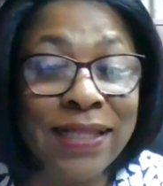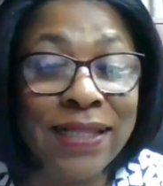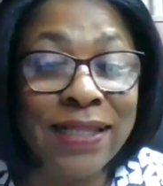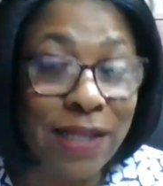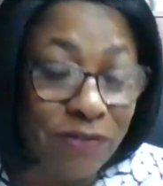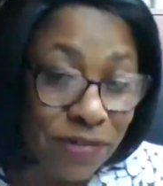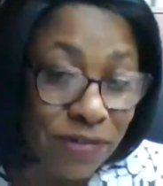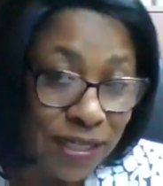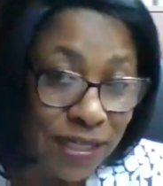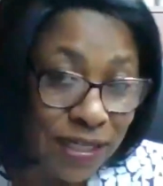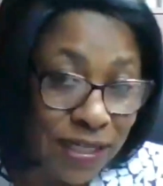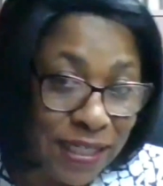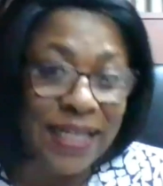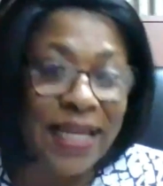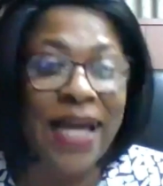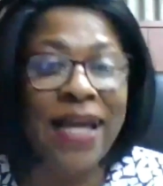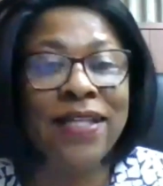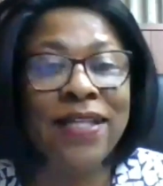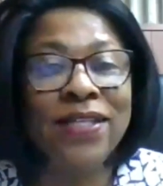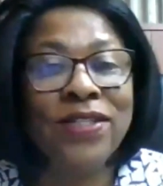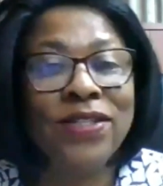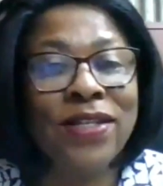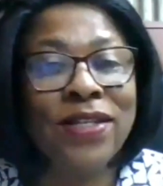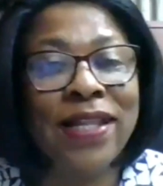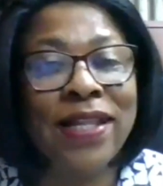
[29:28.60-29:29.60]
I'll definitely
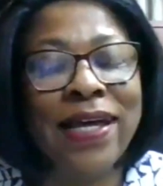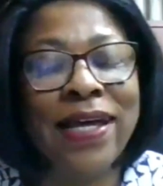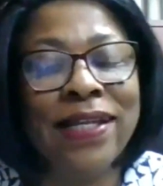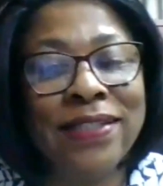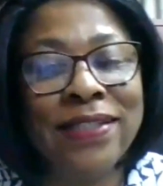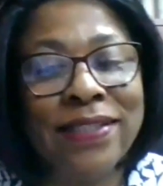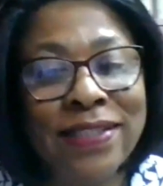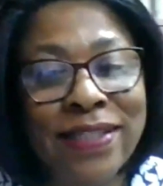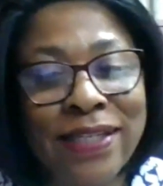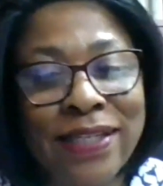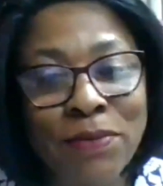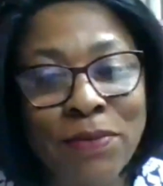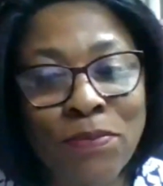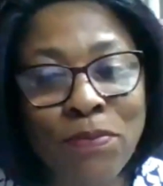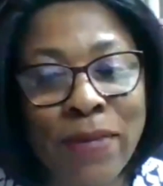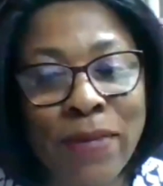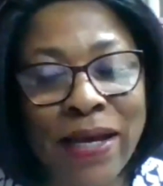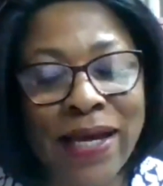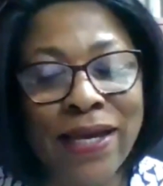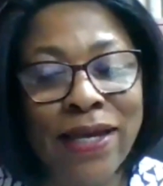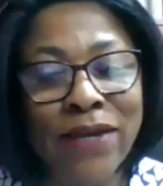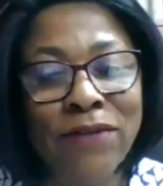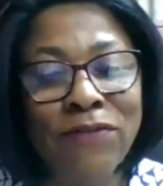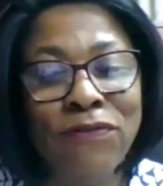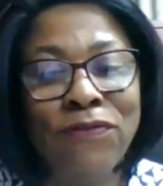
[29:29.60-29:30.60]
answer that in
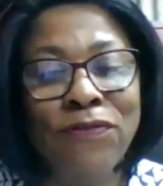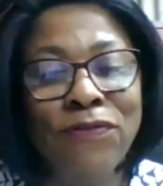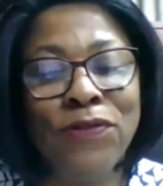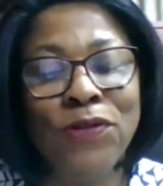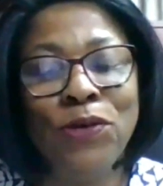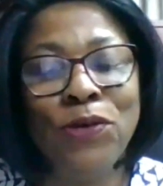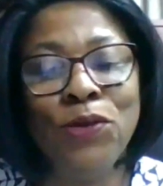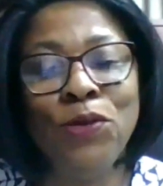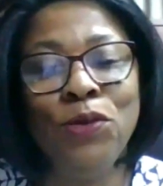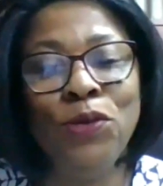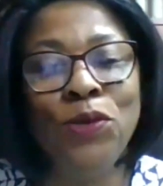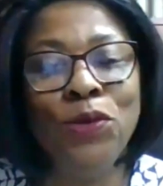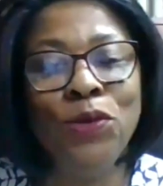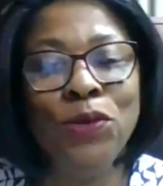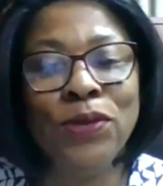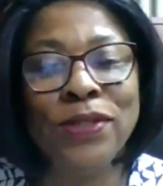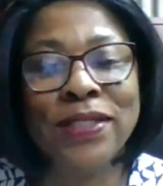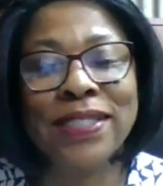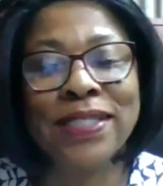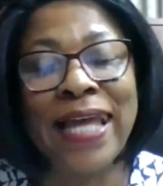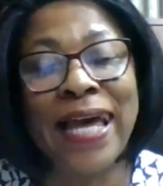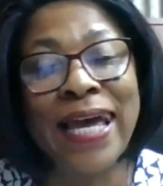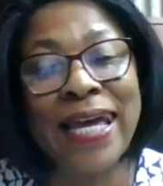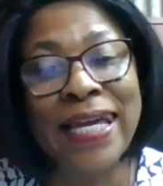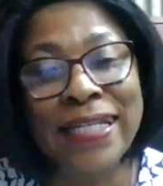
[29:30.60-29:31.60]
my few
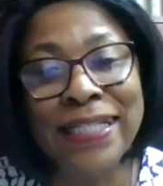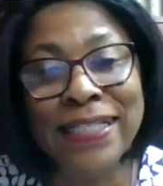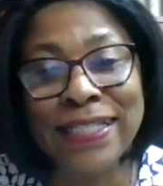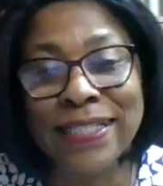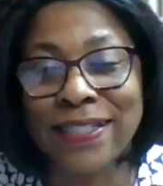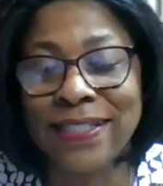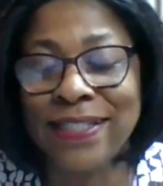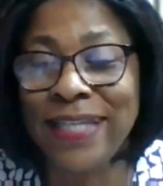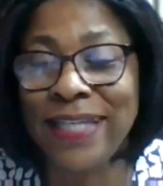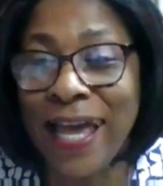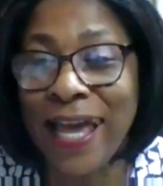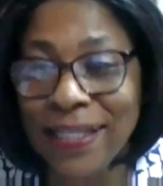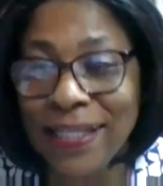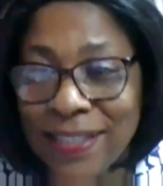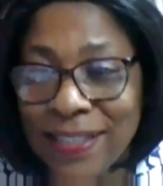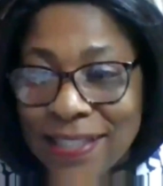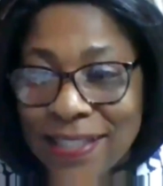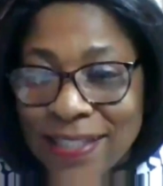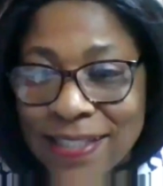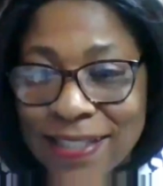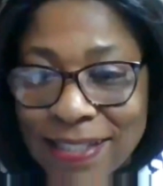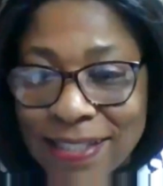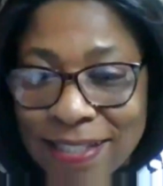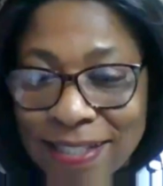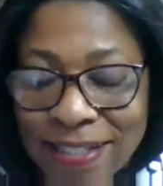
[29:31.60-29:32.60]
slides.
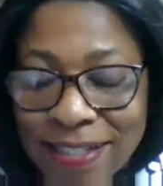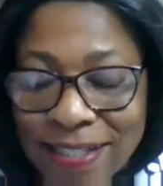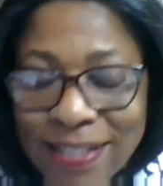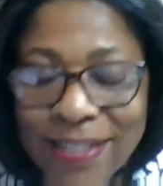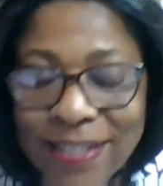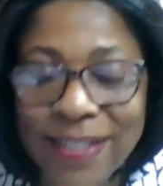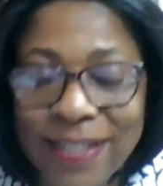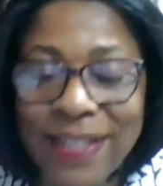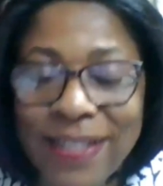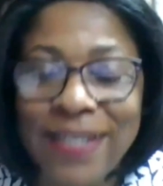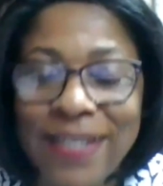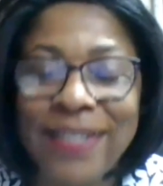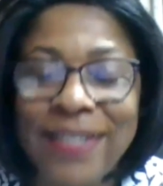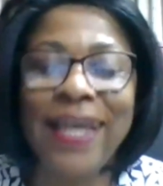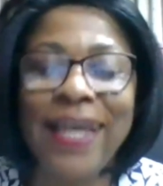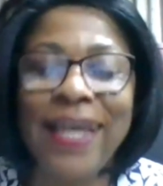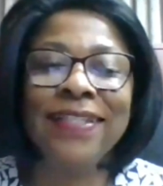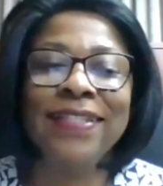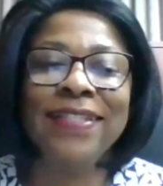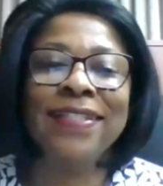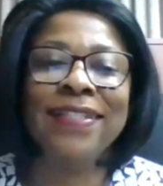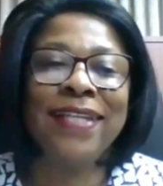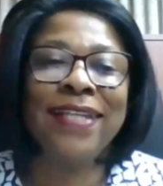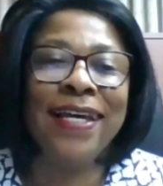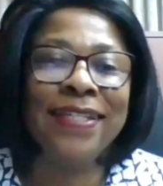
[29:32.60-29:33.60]
Yes,
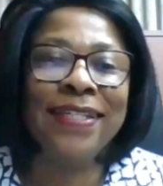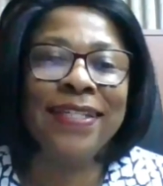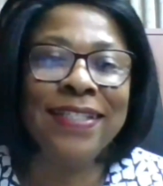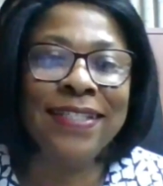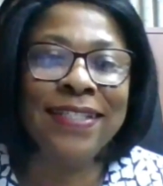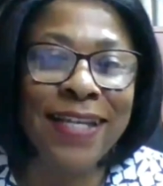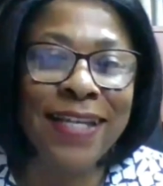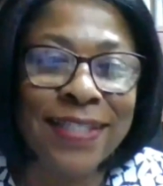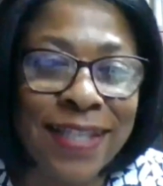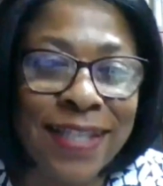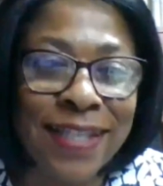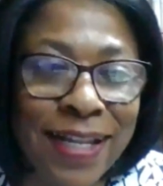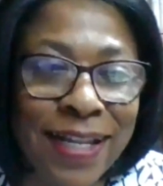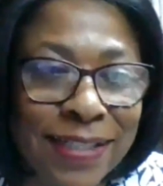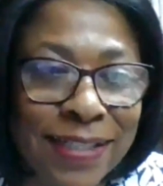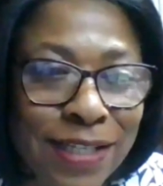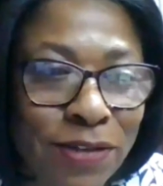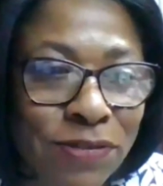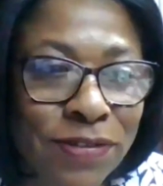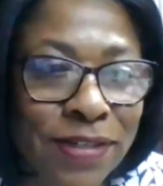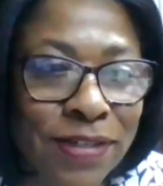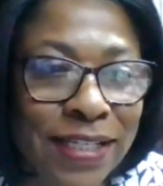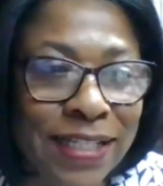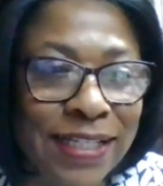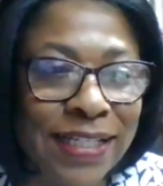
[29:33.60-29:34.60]
I'll
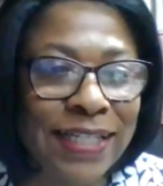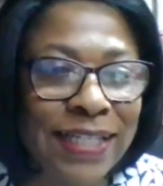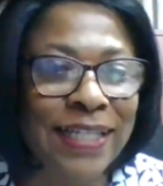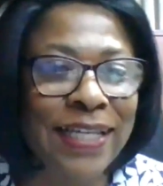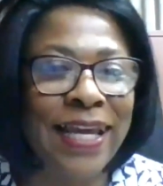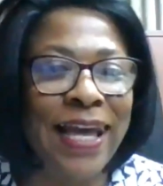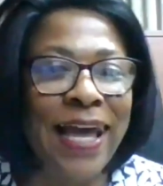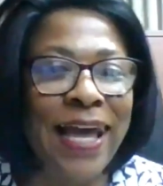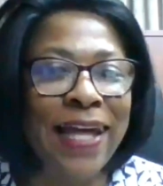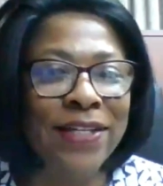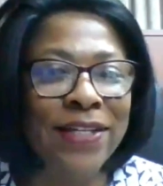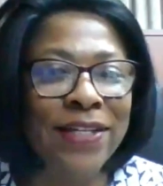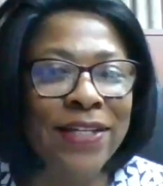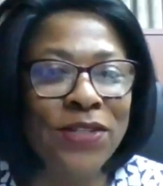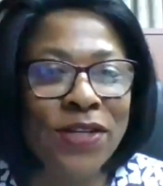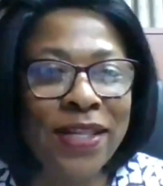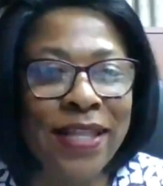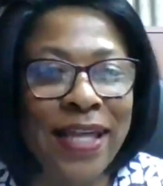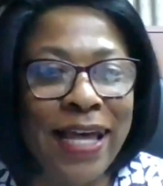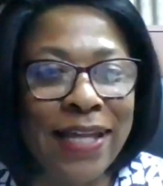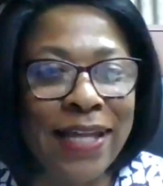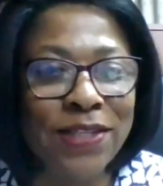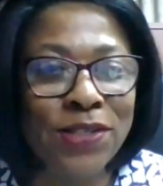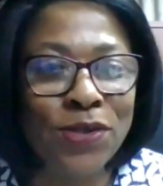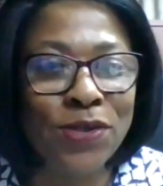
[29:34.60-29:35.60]
definitely answer
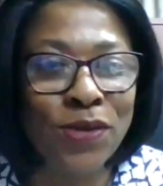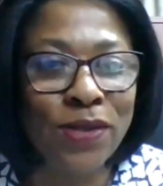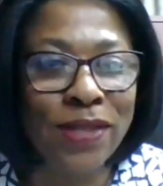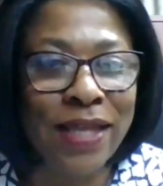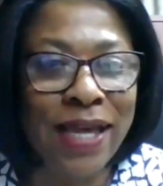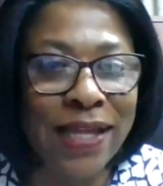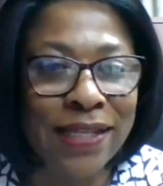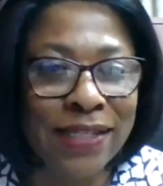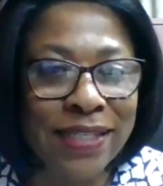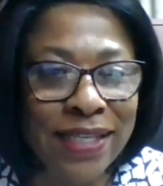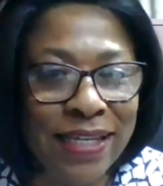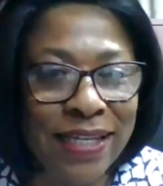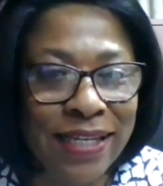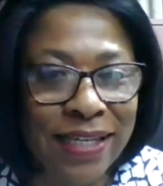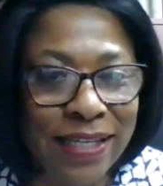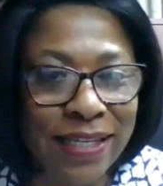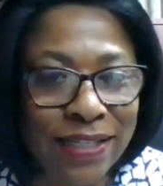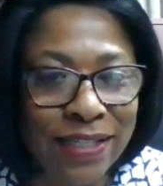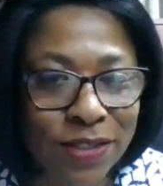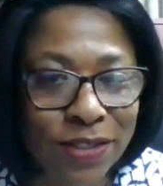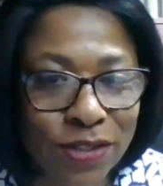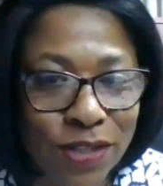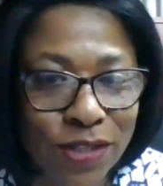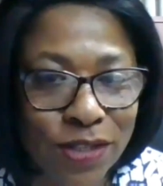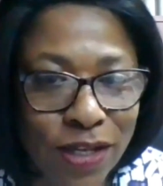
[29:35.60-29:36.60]
that. So that
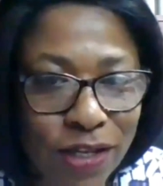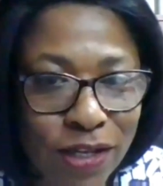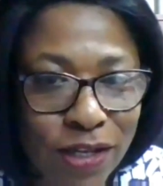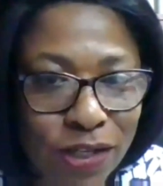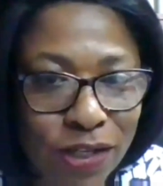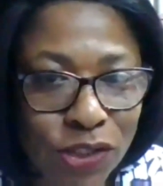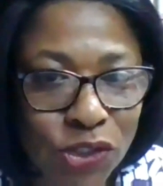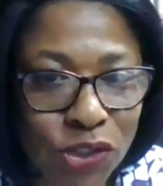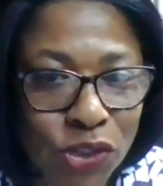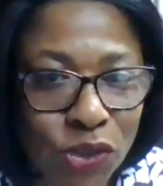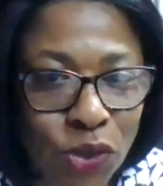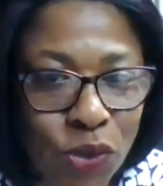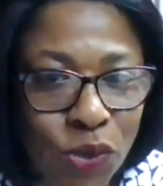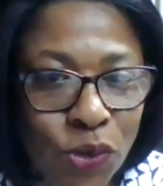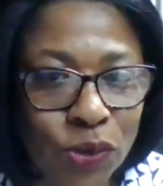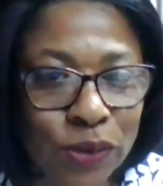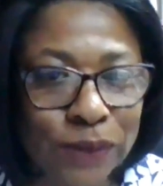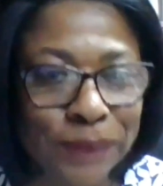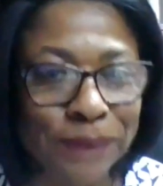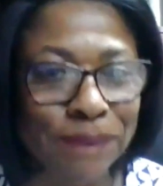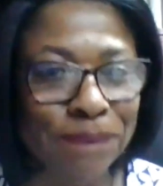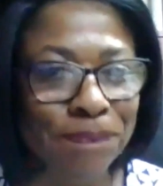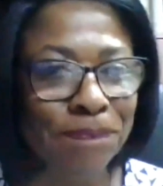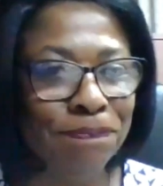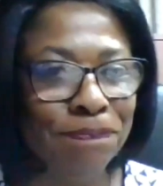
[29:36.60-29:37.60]
is
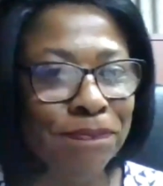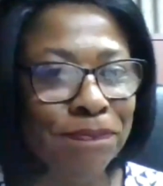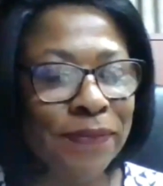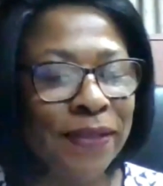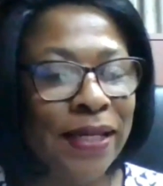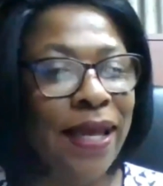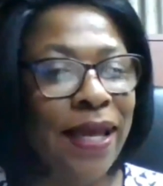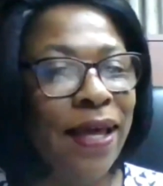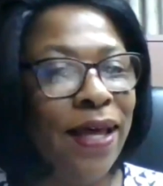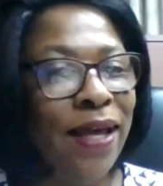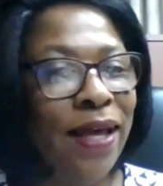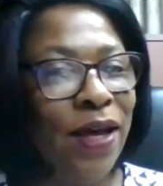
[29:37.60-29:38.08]
Joan